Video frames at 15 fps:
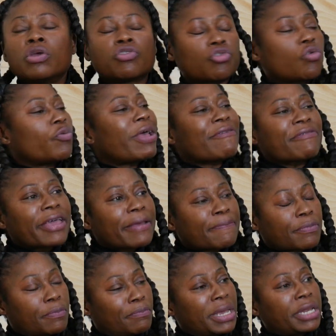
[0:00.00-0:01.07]
So we have
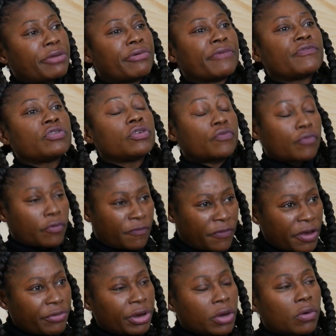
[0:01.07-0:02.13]
kept many refugees for a
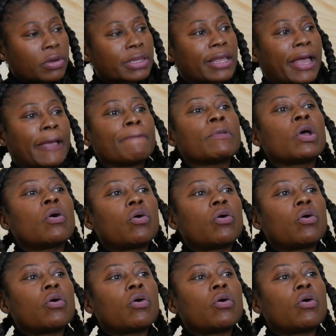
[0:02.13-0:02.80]
very long time